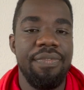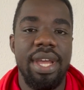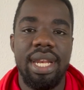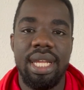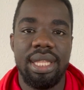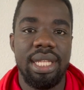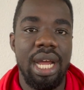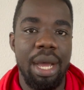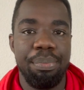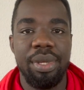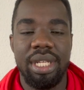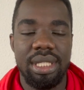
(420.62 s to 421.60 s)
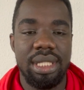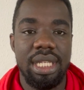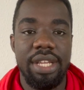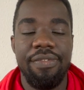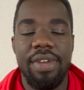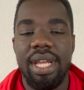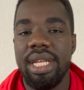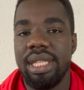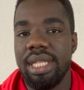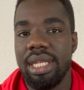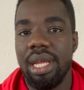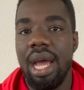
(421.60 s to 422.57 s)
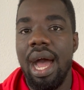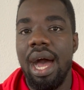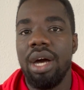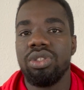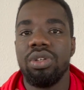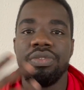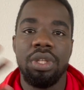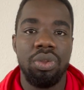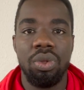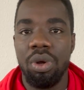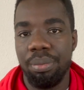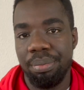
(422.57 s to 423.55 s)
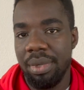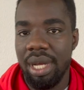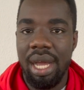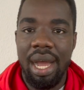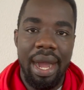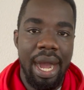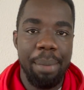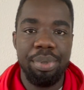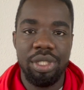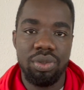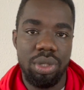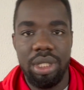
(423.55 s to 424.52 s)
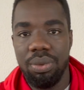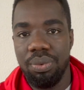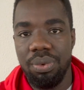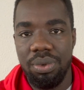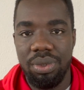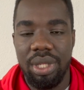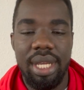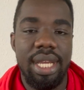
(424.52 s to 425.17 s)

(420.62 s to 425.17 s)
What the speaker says: anything happens, if anything out of the norm happens on the road,